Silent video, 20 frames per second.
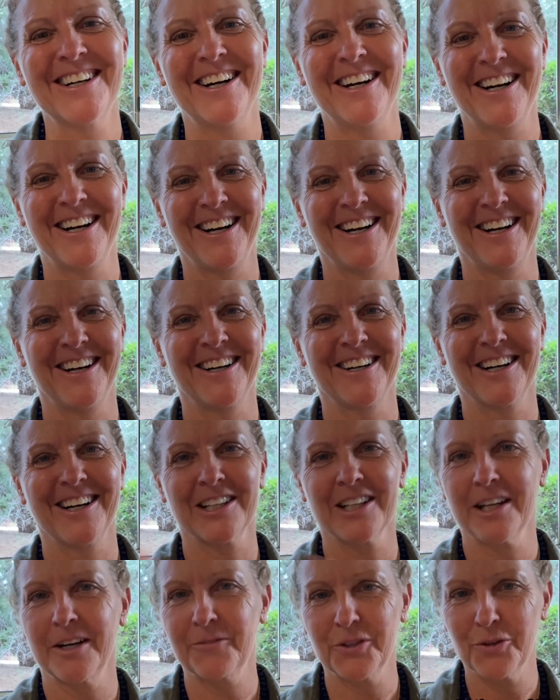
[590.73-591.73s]
I
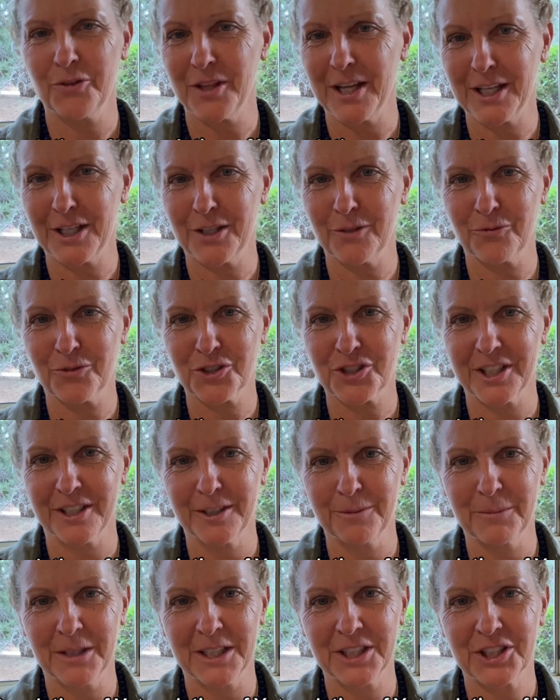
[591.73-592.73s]
love you. Thank you for
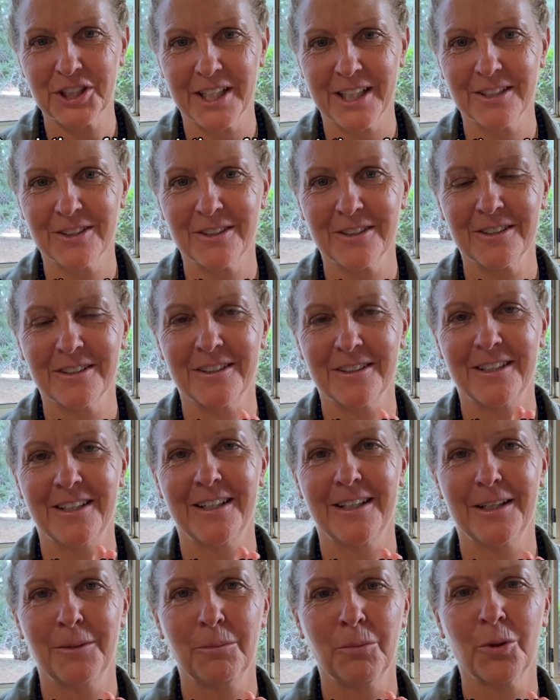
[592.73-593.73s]
sharing my channel.
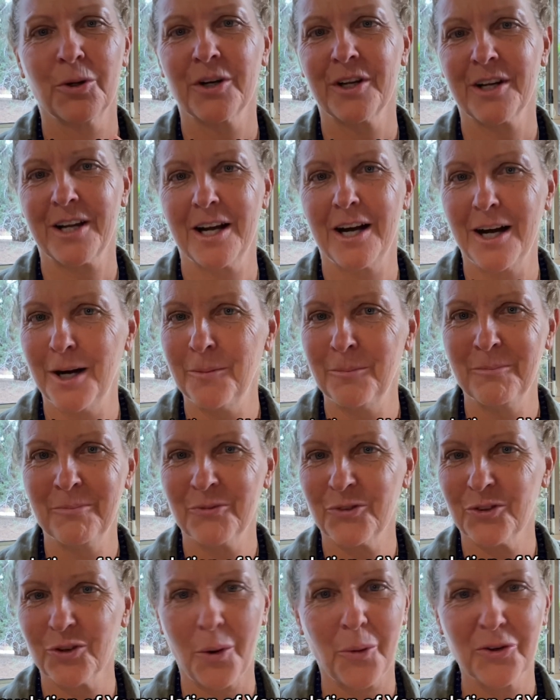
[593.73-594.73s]
More to come.
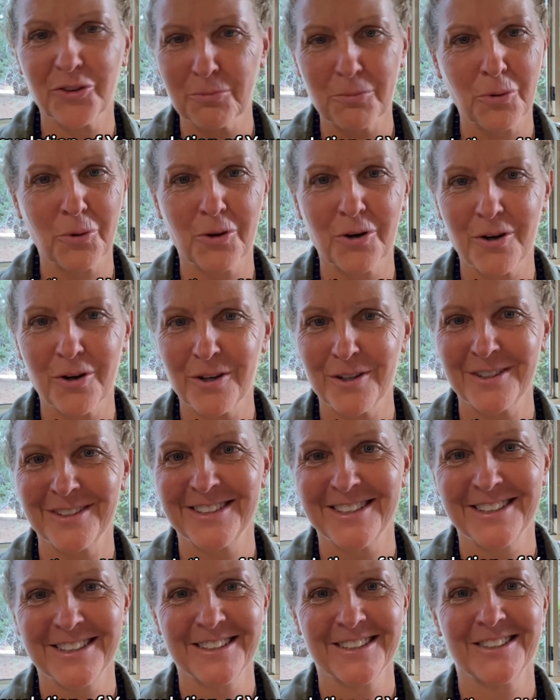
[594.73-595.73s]
It's always more.
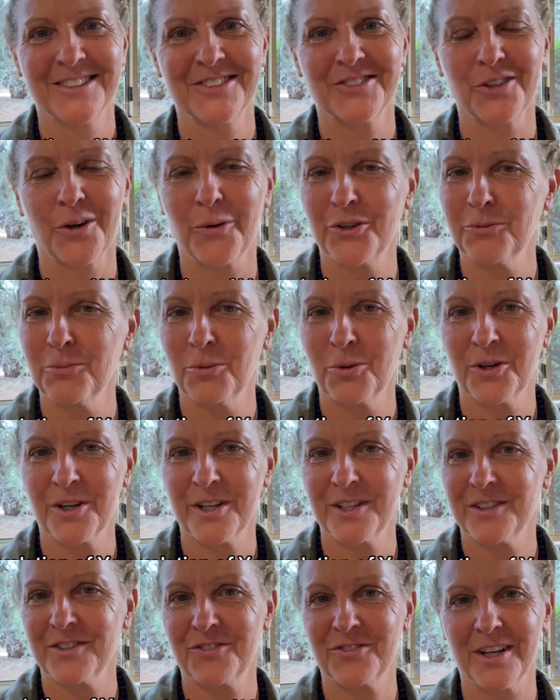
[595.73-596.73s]
There's always more to
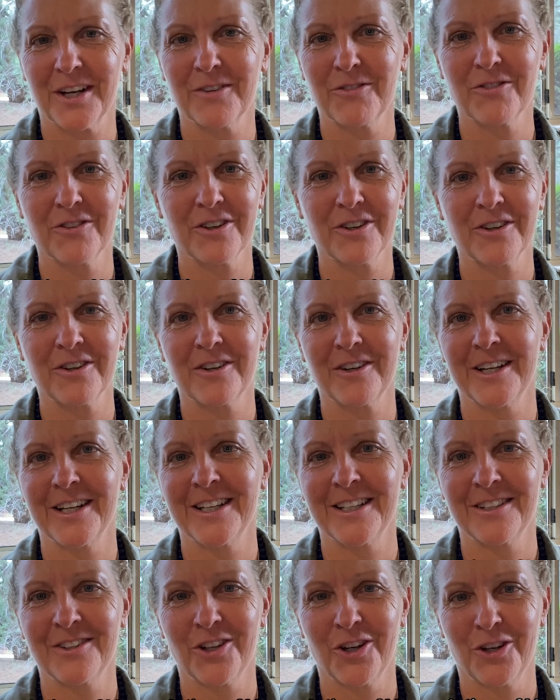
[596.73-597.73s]
discover
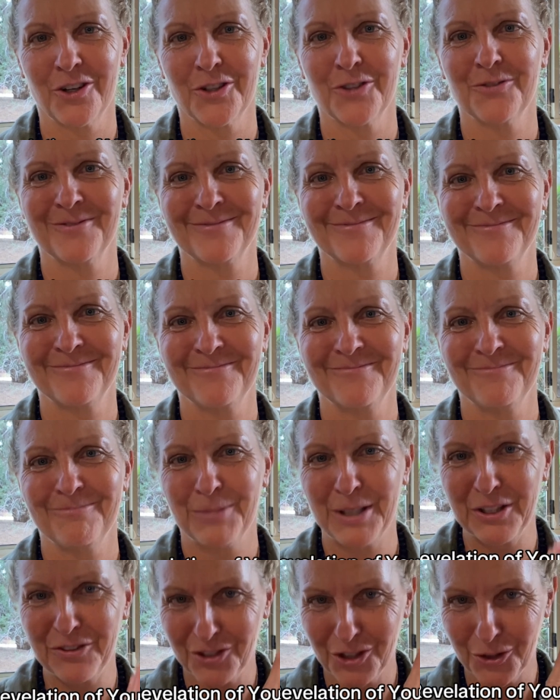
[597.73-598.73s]
and learn.
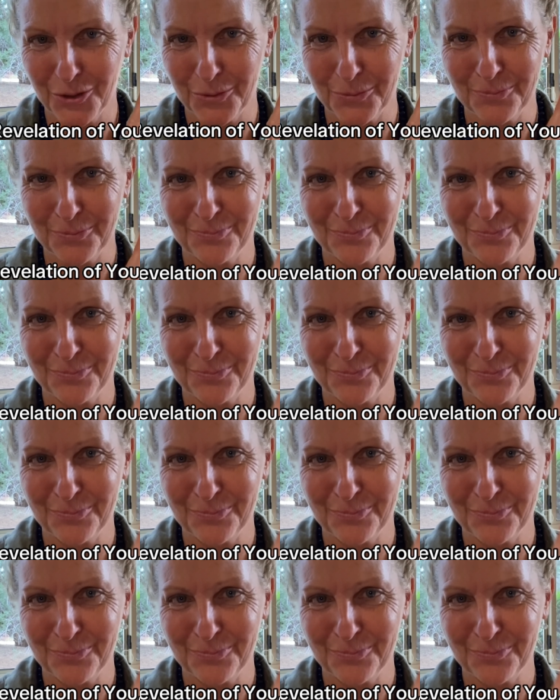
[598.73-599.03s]
Bless you.